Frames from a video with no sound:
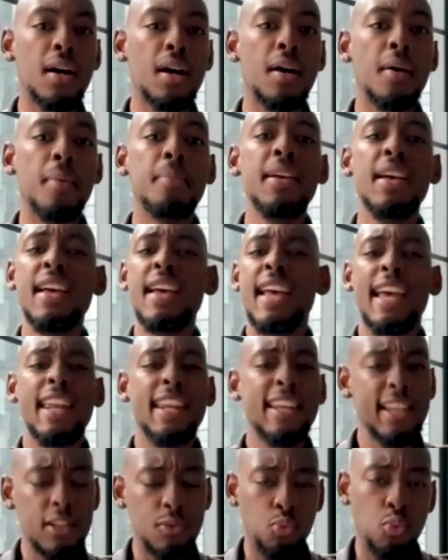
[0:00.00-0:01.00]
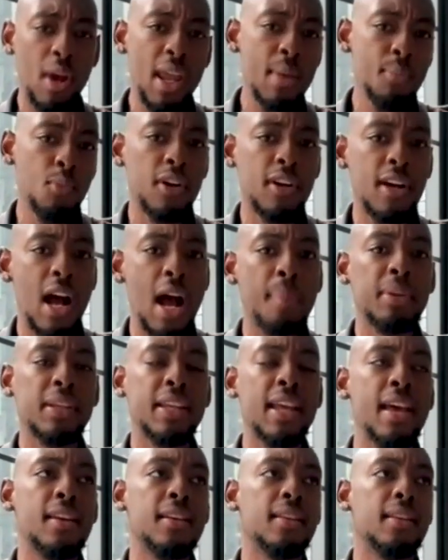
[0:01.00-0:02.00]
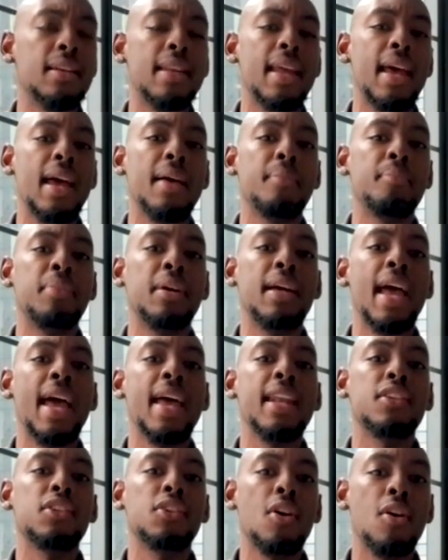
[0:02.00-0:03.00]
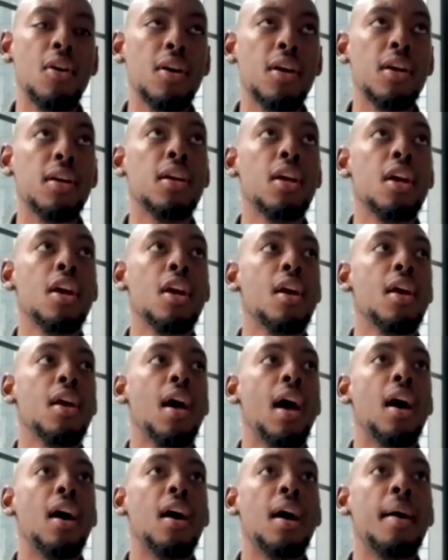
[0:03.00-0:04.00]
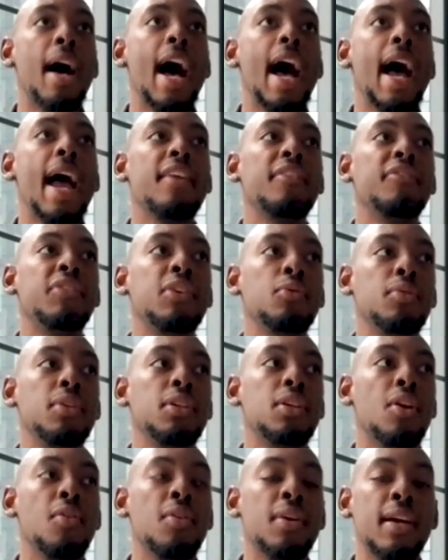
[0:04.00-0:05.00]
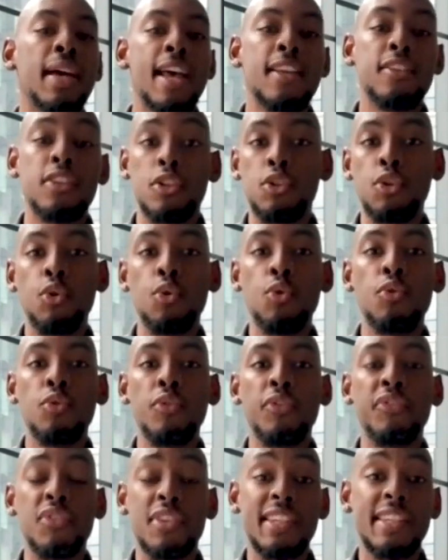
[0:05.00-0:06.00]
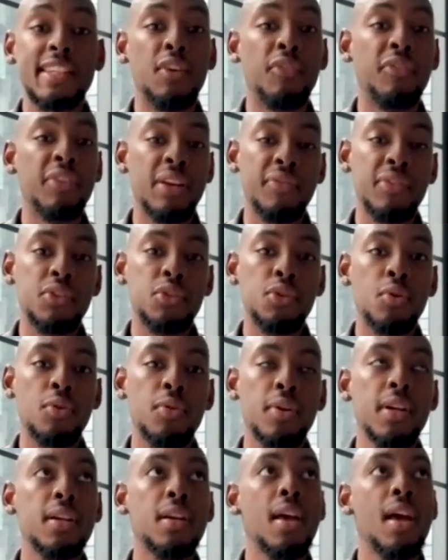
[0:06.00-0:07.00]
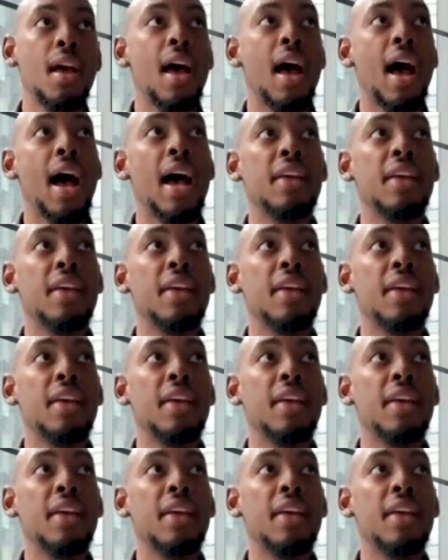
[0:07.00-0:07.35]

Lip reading: And it gets way more complicated than that. But at its heart, I view yoga as a tool for self-inventory.